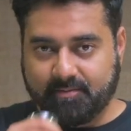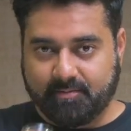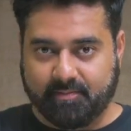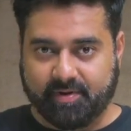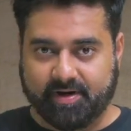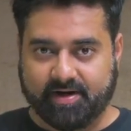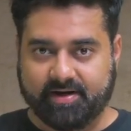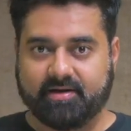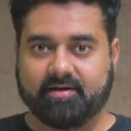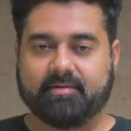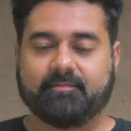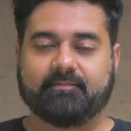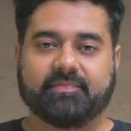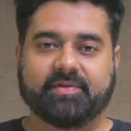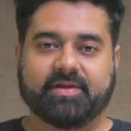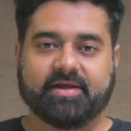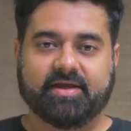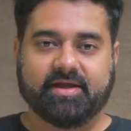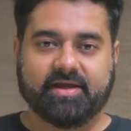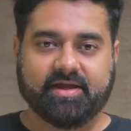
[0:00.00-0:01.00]
but
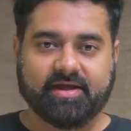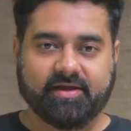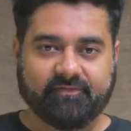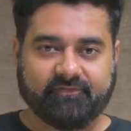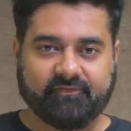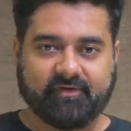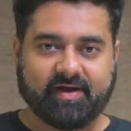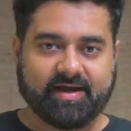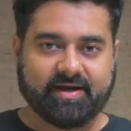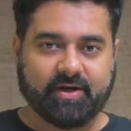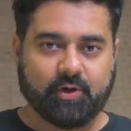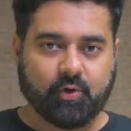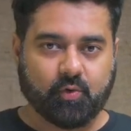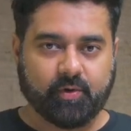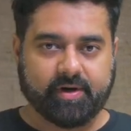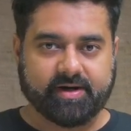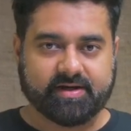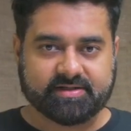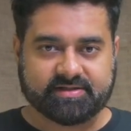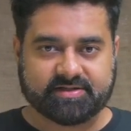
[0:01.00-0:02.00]
if I
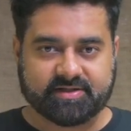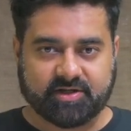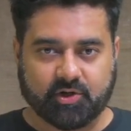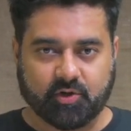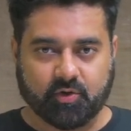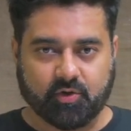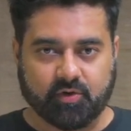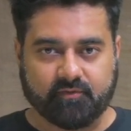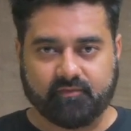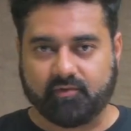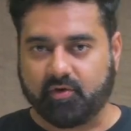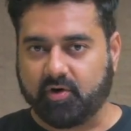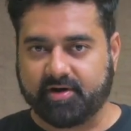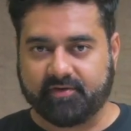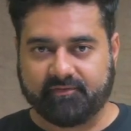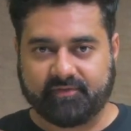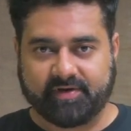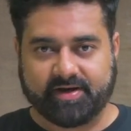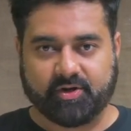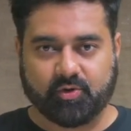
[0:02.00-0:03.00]
know it is clove, or
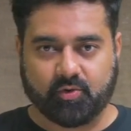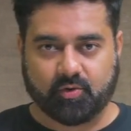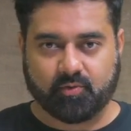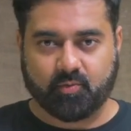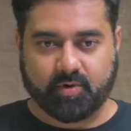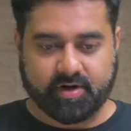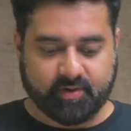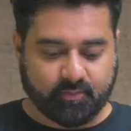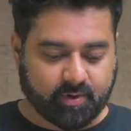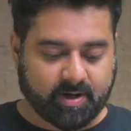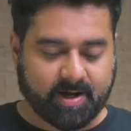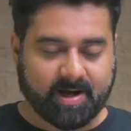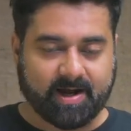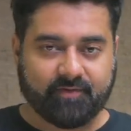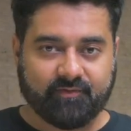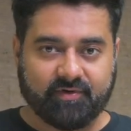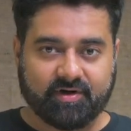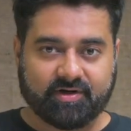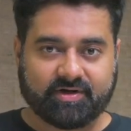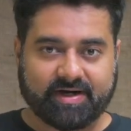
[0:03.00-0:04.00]
if I don't, whatever, I
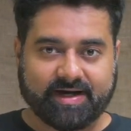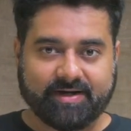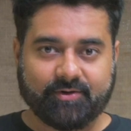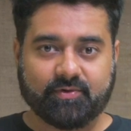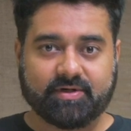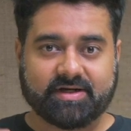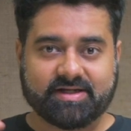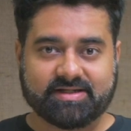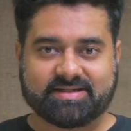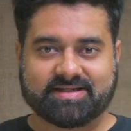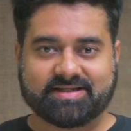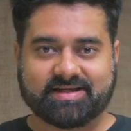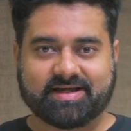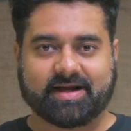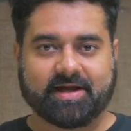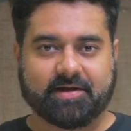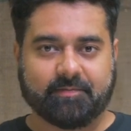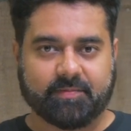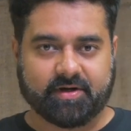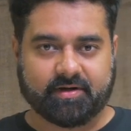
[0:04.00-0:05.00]
will try to
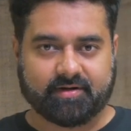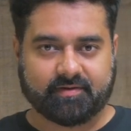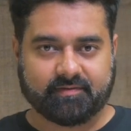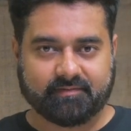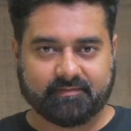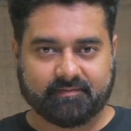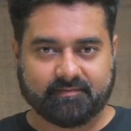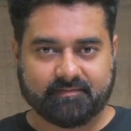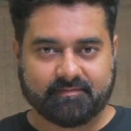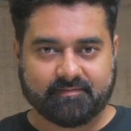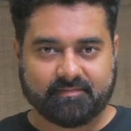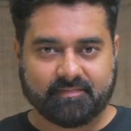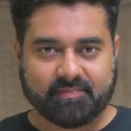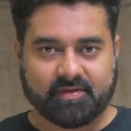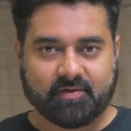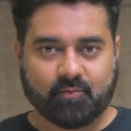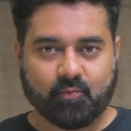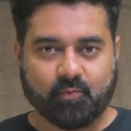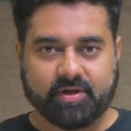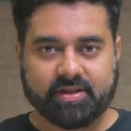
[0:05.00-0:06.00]
describe it
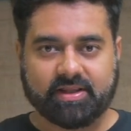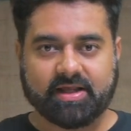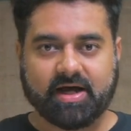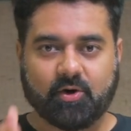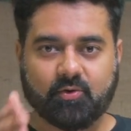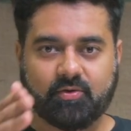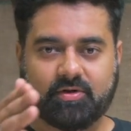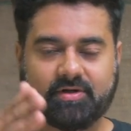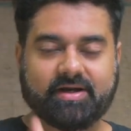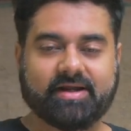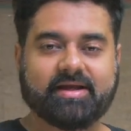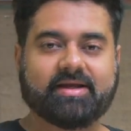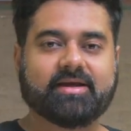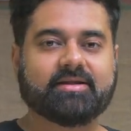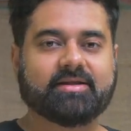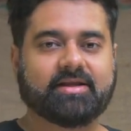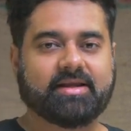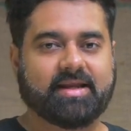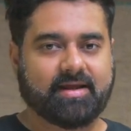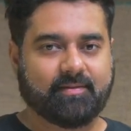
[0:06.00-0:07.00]
without
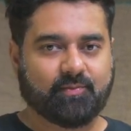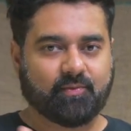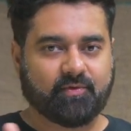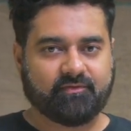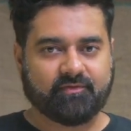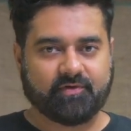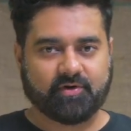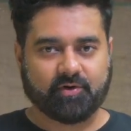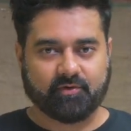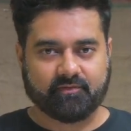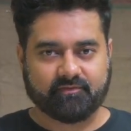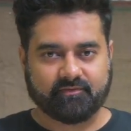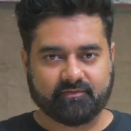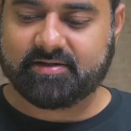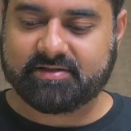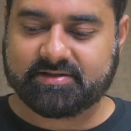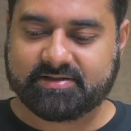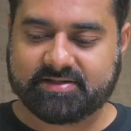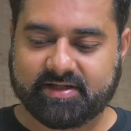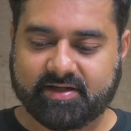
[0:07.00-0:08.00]
taking the name of clove.
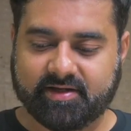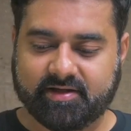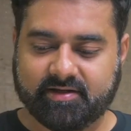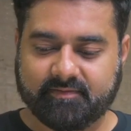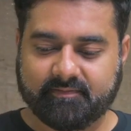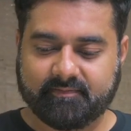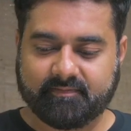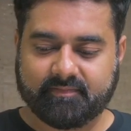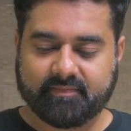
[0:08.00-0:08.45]
Saying